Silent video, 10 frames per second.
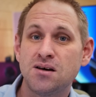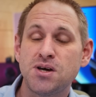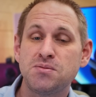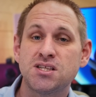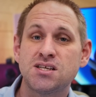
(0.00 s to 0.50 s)

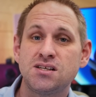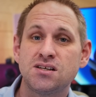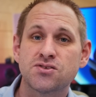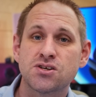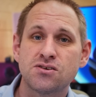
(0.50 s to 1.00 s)
Maybe I did
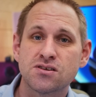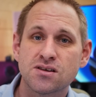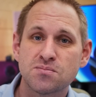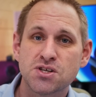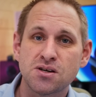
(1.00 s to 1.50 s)
enough to earn a
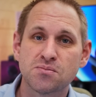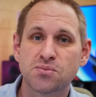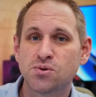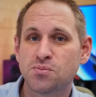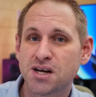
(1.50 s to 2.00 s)
thumbs up,
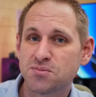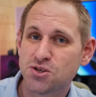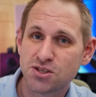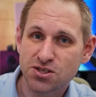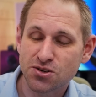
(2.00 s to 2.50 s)
or perhaps
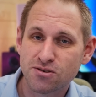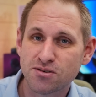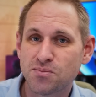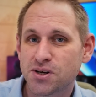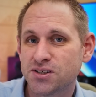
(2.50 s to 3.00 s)
you disagree
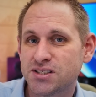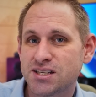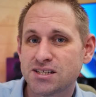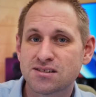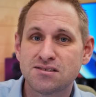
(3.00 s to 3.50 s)
with my
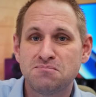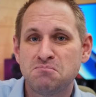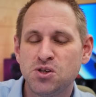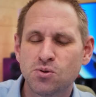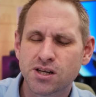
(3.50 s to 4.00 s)
ideas and
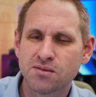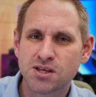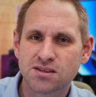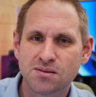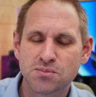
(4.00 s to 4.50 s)
you want to give me
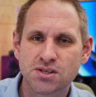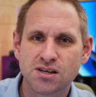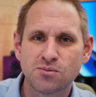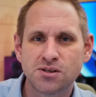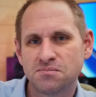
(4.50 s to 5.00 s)
a thumbs
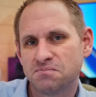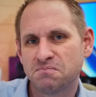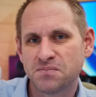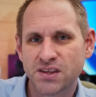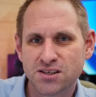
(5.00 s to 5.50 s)
down, well,
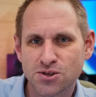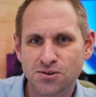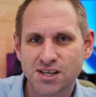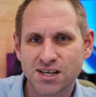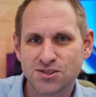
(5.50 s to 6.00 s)
that's
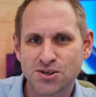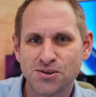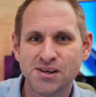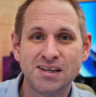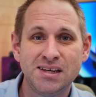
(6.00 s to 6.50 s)
okay too.
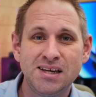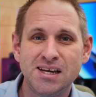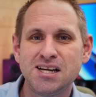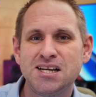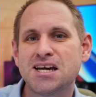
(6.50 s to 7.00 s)

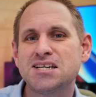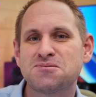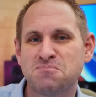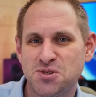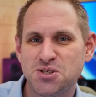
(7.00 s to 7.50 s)
In any case,
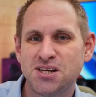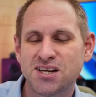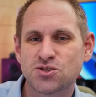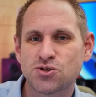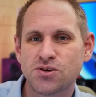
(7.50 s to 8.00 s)
see you
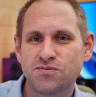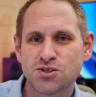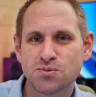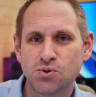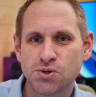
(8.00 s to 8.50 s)
next time for
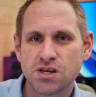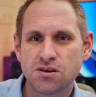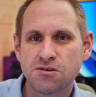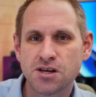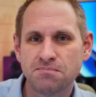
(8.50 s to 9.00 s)
some more
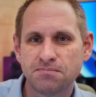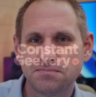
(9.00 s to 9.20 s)
geekery.